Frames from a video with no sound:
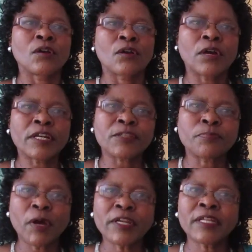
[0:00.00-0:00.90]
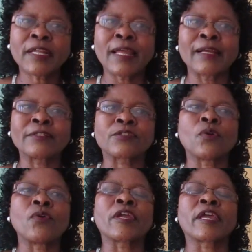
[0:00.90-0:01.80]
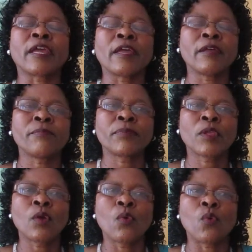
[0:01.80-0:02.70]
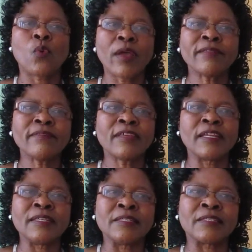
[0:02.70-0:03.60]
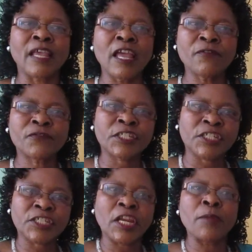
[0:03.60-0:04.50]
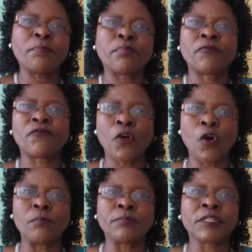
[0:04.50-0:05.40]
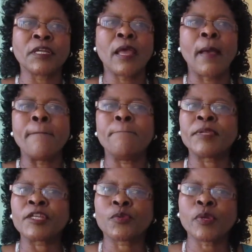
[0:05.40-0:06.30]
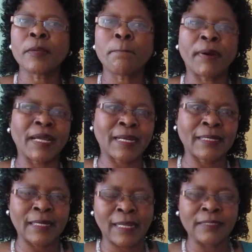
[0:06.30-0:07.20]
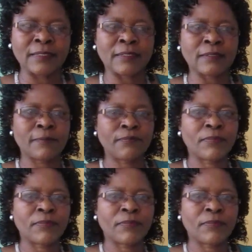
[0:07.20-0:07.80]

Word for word: Corresponding angles occur when there is F shape formed between parallel lines.